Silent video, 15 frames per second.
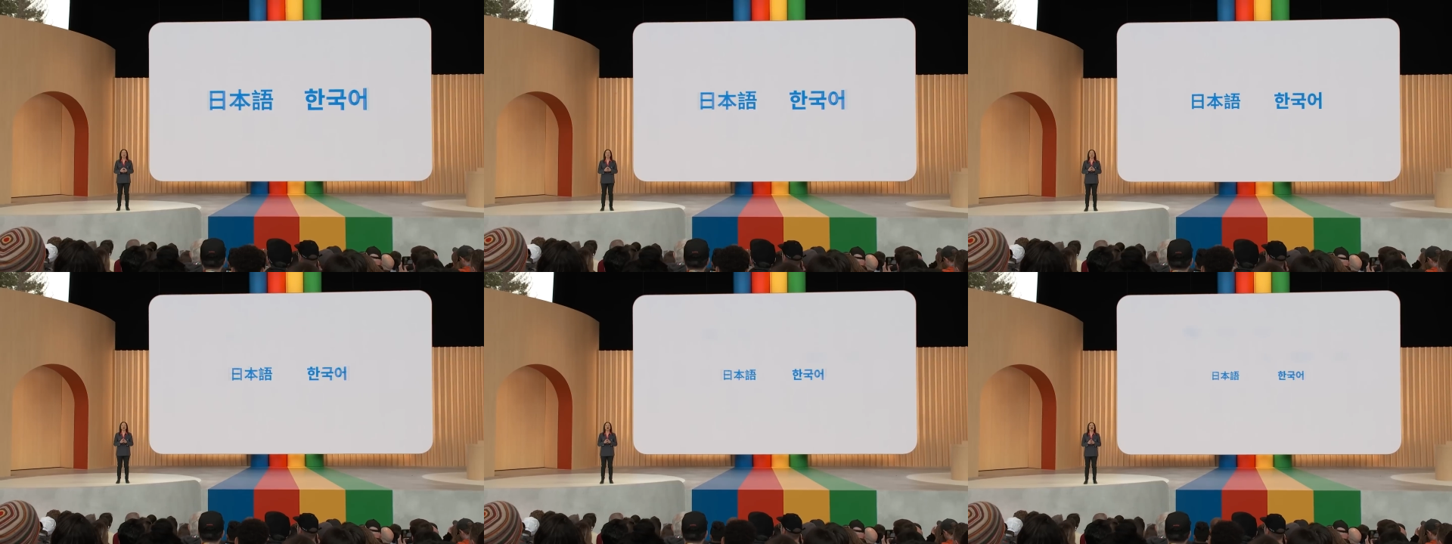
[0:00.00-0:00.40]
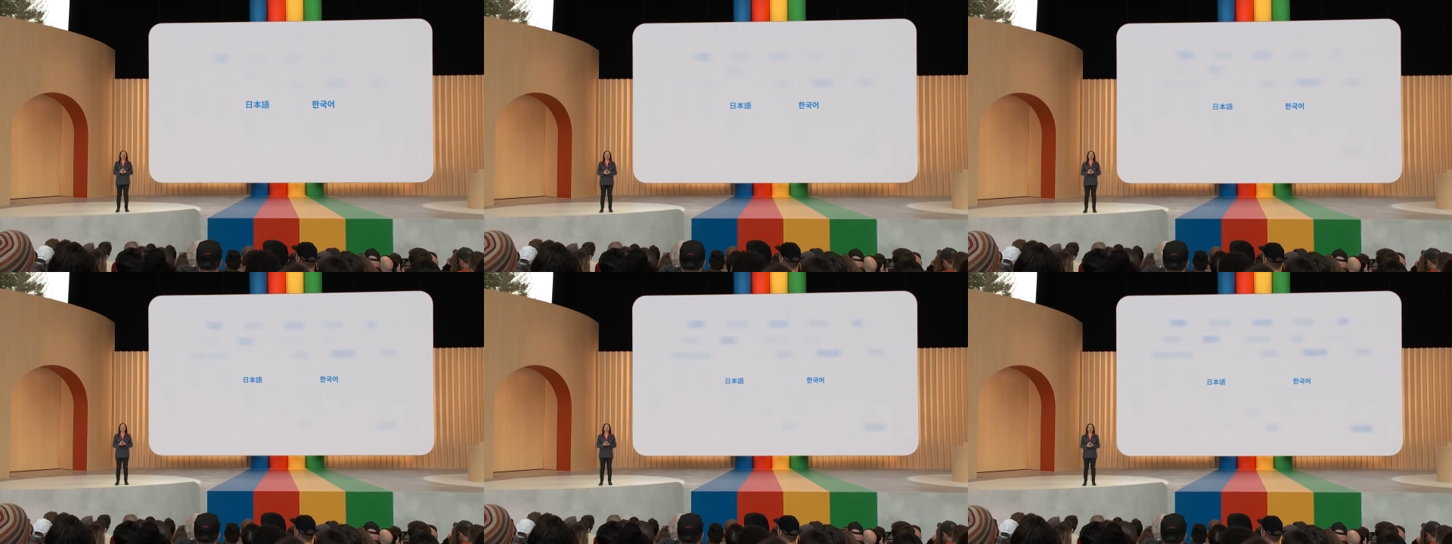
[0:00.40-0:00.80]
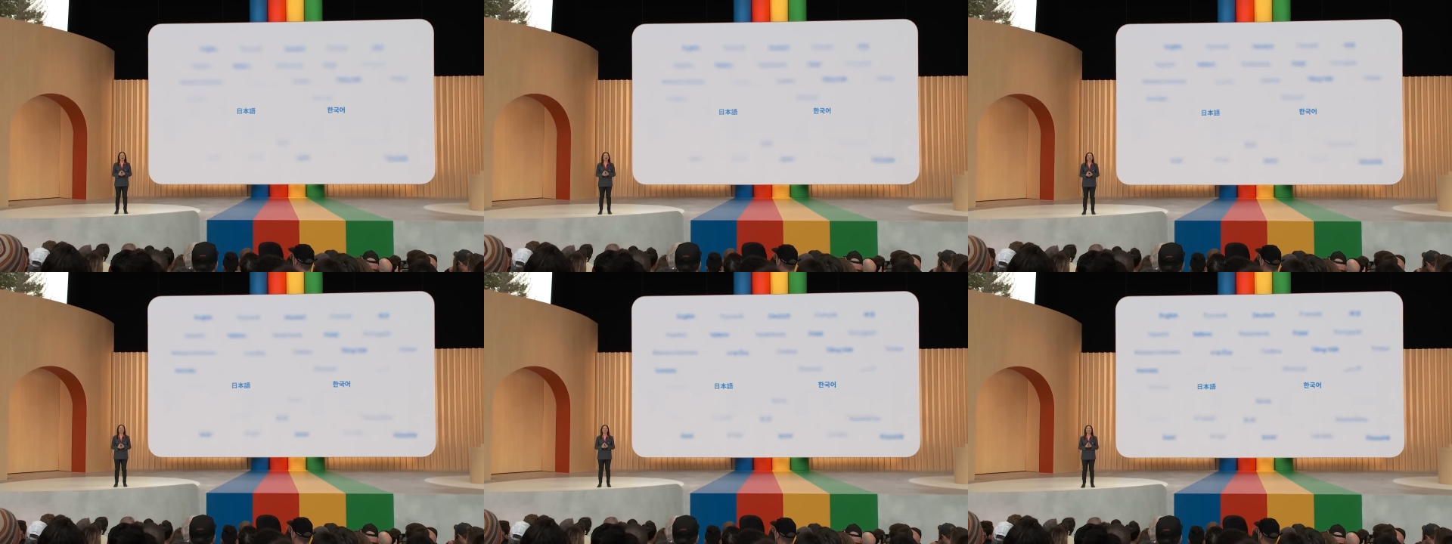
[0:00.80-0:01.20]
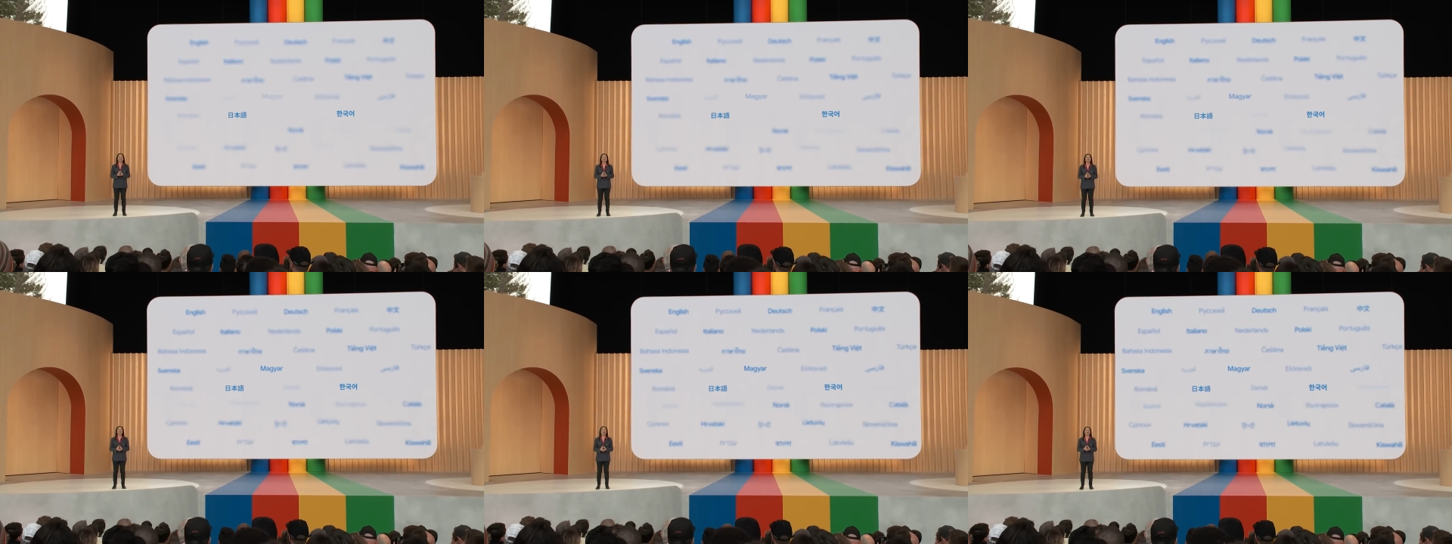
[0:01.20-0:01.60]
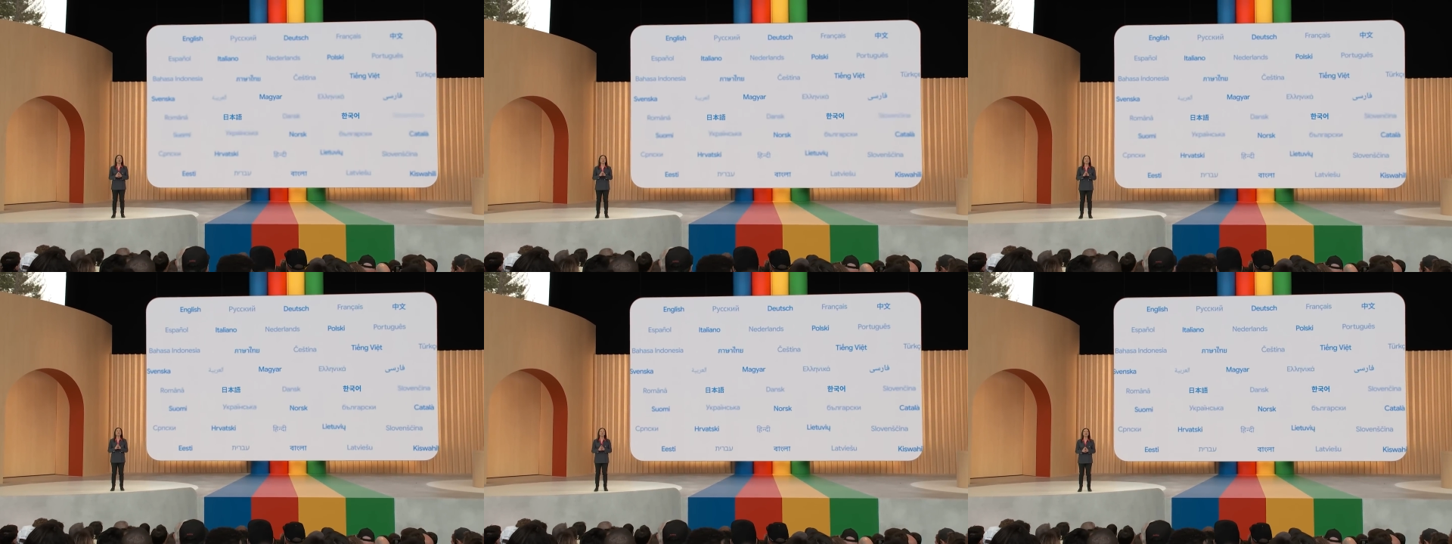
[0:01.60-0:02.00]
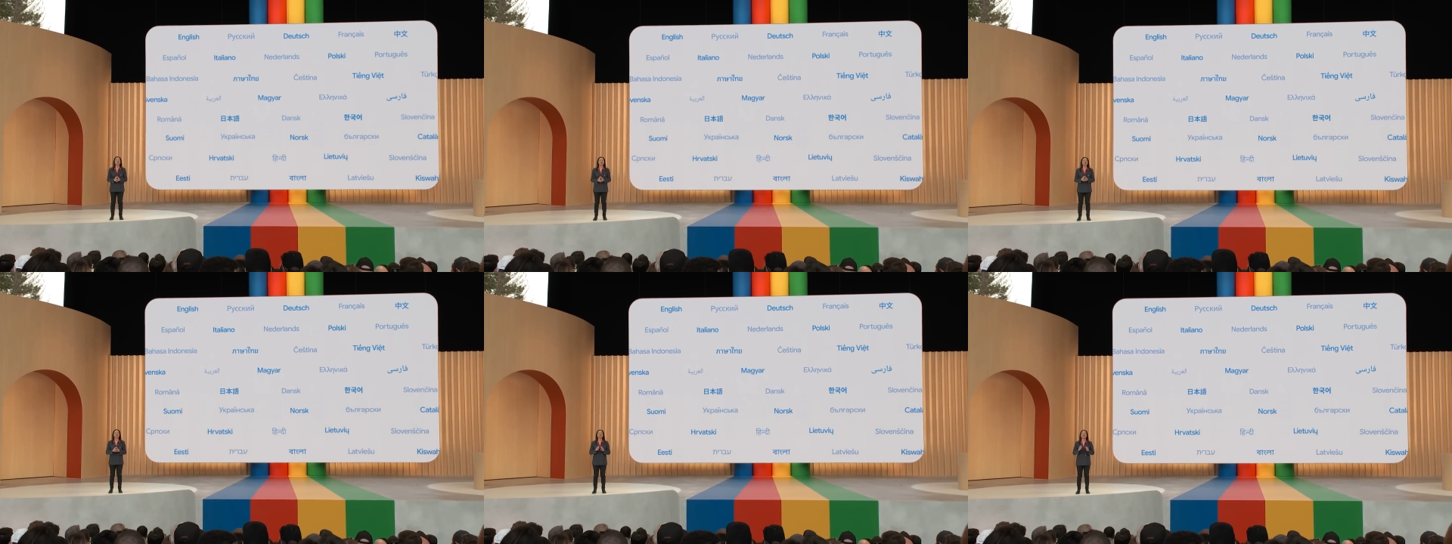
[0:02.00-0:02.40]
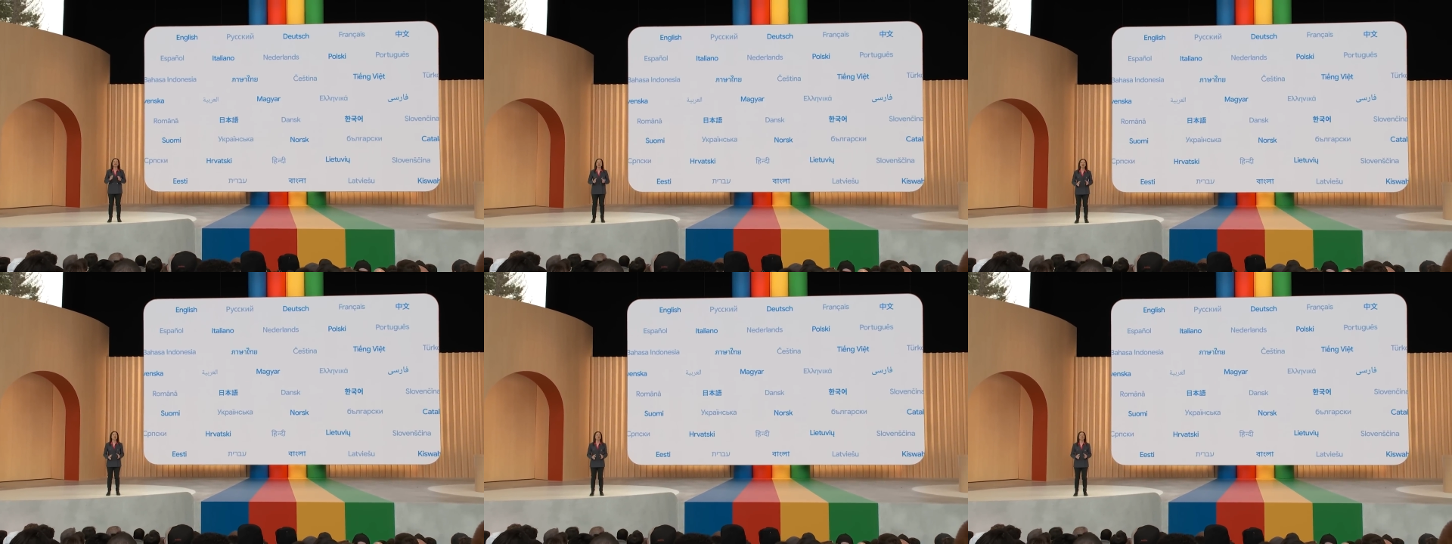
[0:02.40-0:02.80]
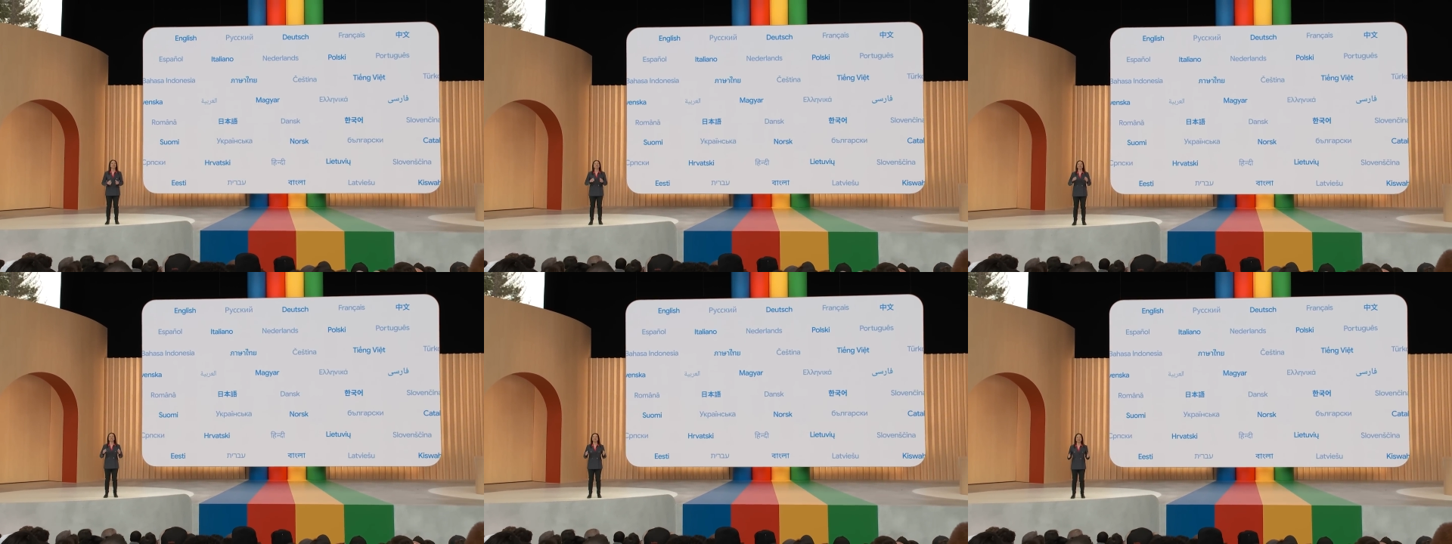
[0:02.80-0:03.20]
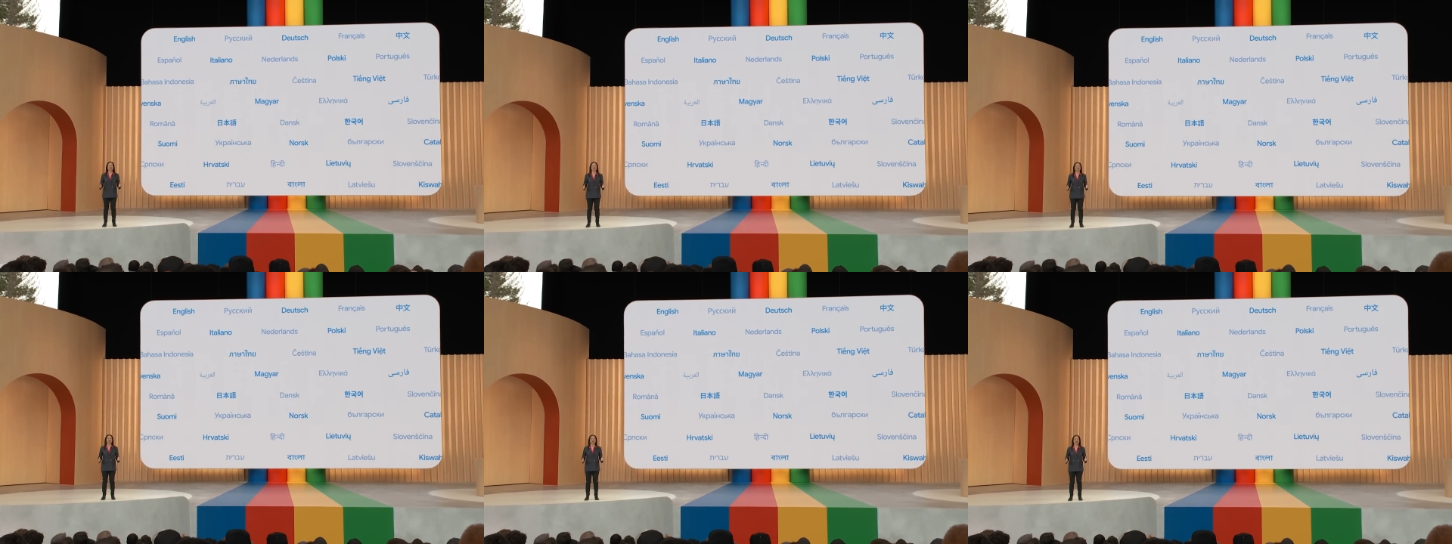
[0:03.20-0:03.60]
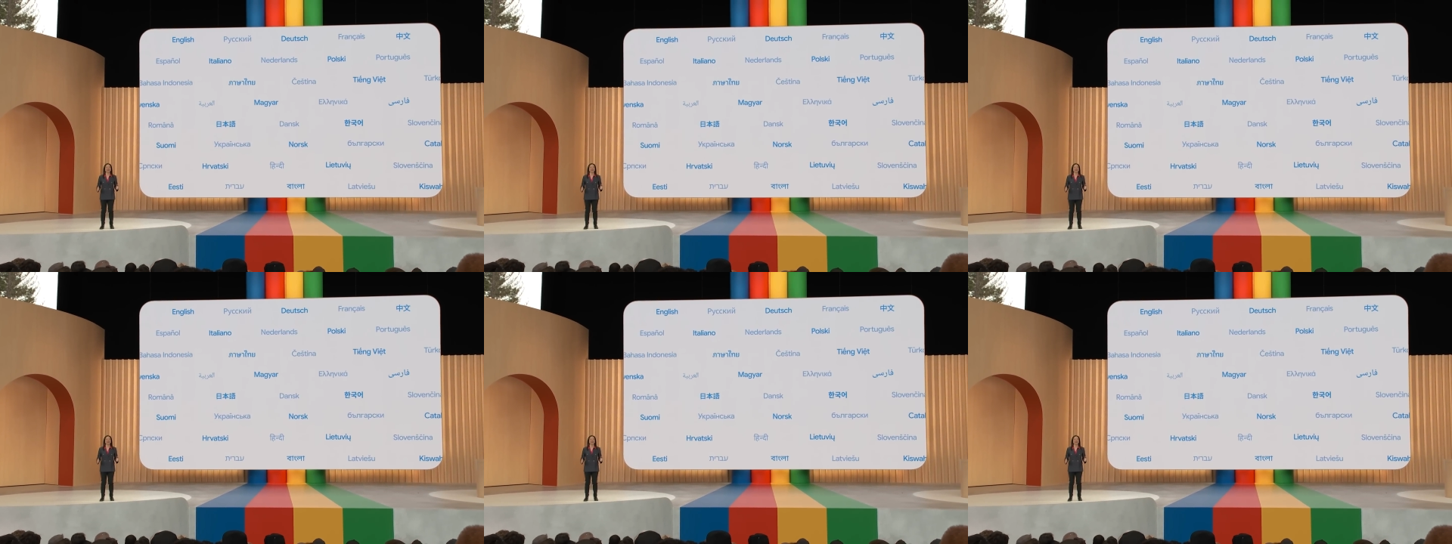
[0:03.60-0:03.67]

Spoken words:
No face is visible, so there are no lips to read.